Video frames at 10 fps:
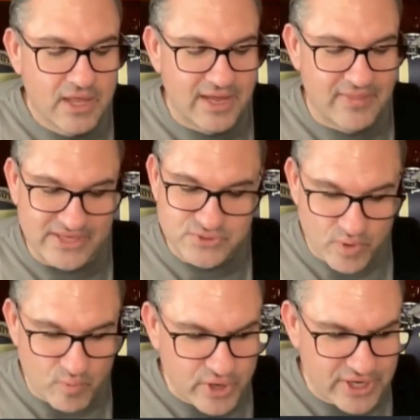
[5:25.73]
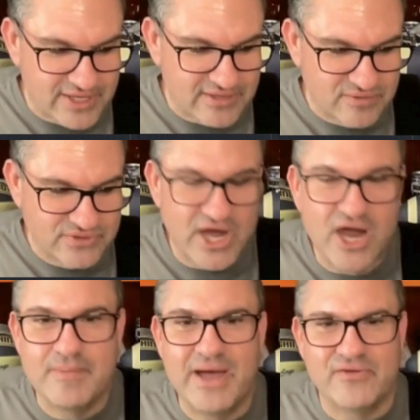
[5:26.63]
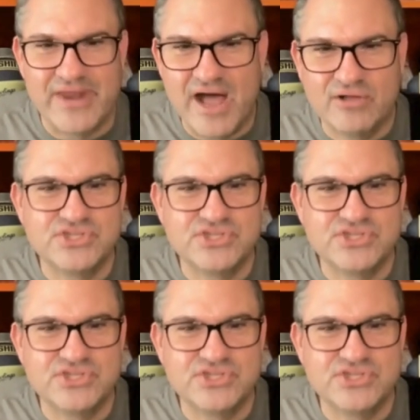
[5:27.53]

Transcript: And that's what we're going to talk about now,